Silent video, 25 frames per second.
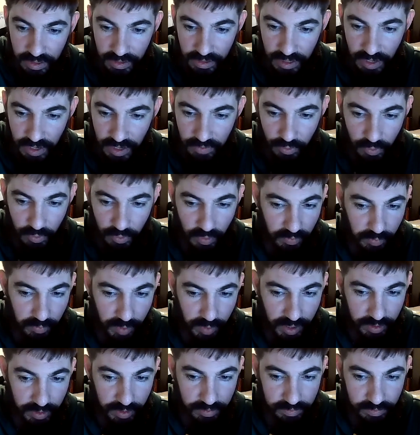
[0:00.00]
Have a good one,
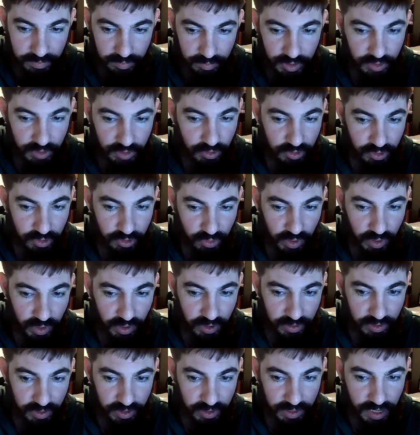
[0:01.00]
everybody. Be sure to tune
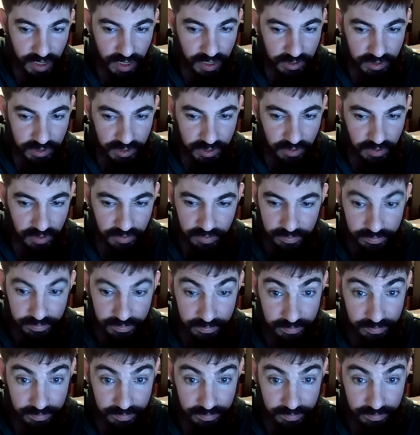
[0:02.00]
in on the daily stuff.